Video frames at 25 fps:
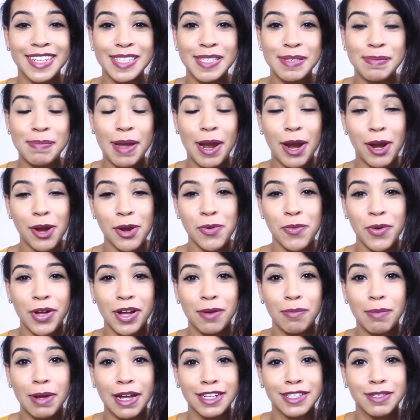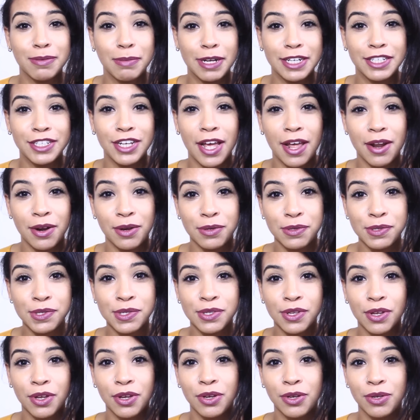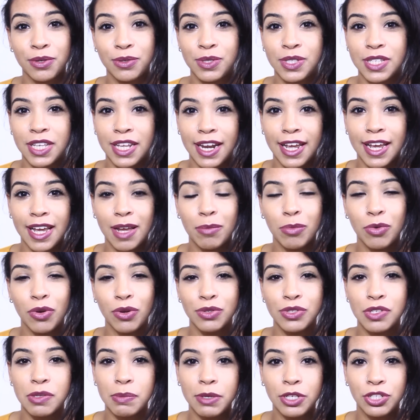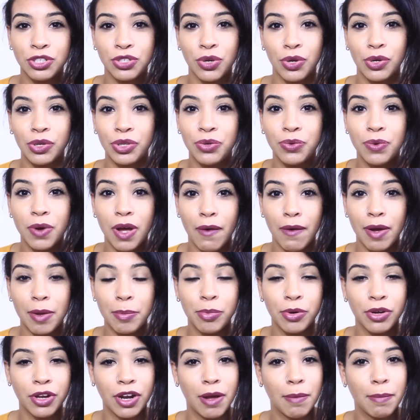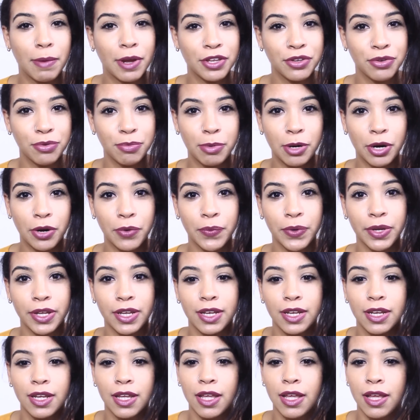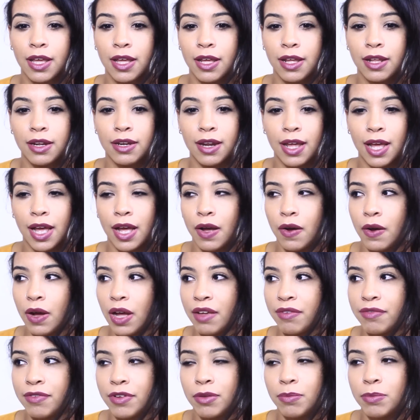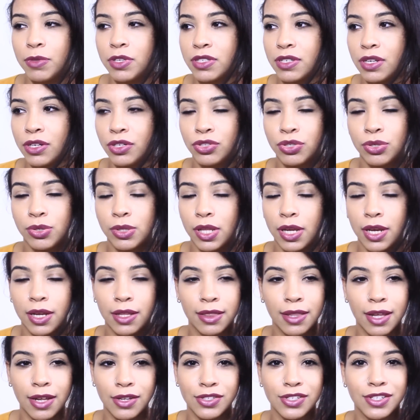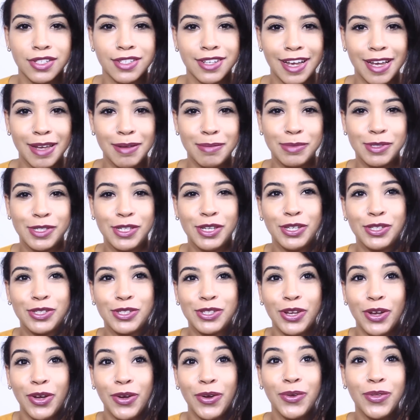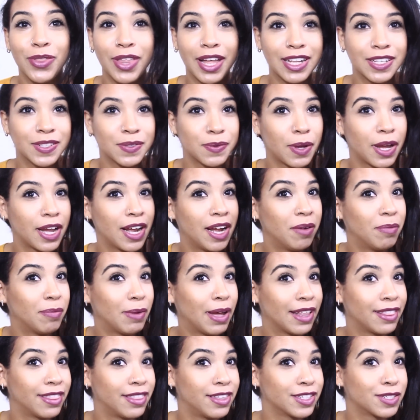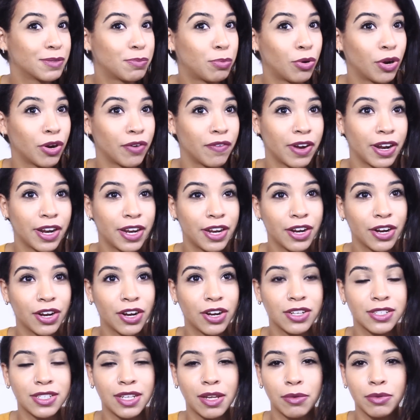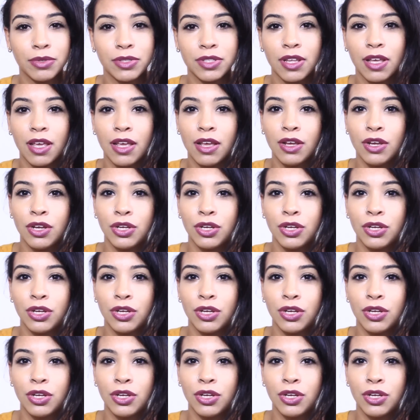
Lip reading: it's Mary. Welcome back to my channel. So today I'm going to be showing you how I put on my U-part wig. Now I filmed this intro like 1,000 times, so that's why I'm at this point right here, because I was,